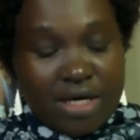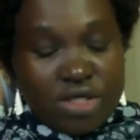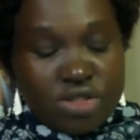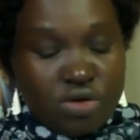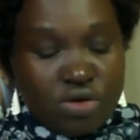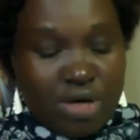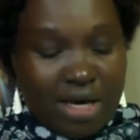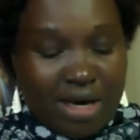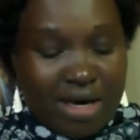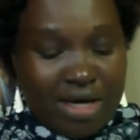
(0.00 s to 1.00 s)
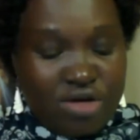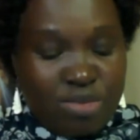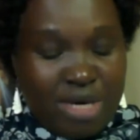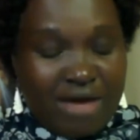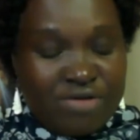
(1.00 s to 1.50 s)
So you
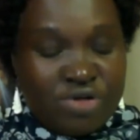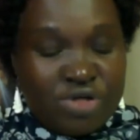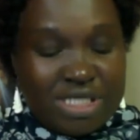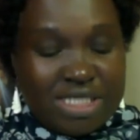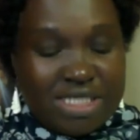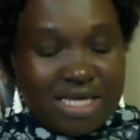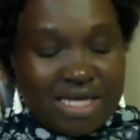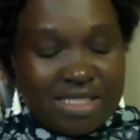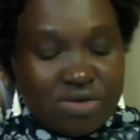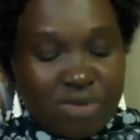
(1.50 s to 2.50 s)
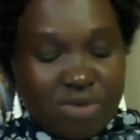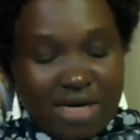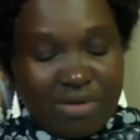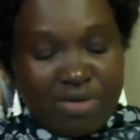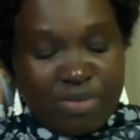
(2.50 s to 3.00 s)
may have noticed that quite a
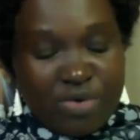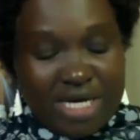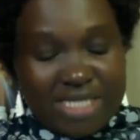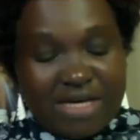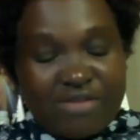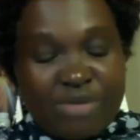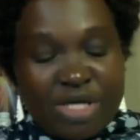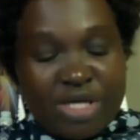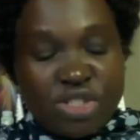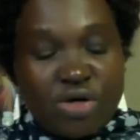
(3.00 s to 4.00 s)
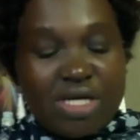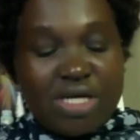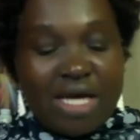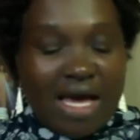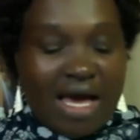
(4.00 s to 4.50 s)
number of the products I've
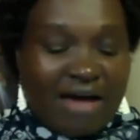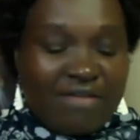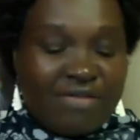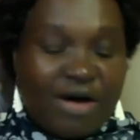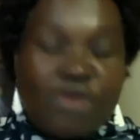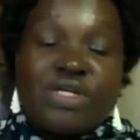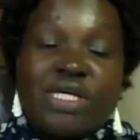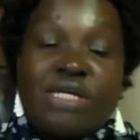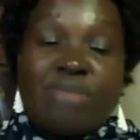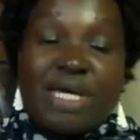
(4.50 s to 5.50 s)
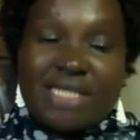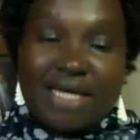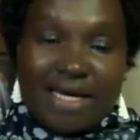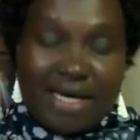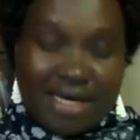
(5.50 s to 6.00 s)
mentioned are found in
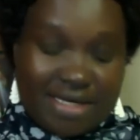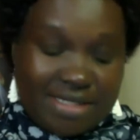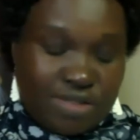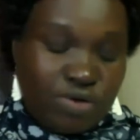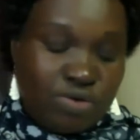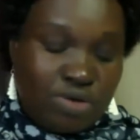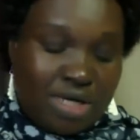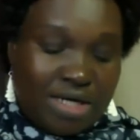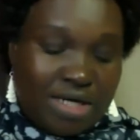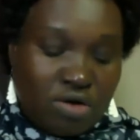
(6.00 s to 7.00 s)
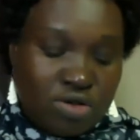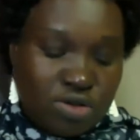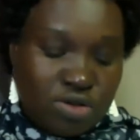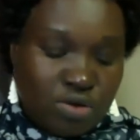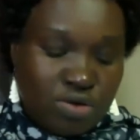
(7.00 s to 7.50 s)
Betagard. So you can
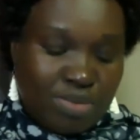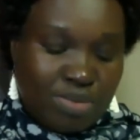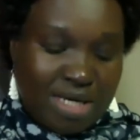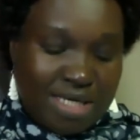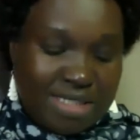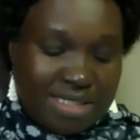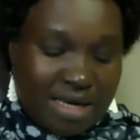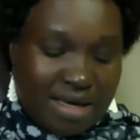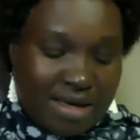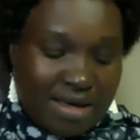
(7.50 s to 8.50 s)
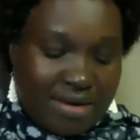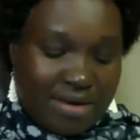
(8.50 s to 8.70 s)
also replace the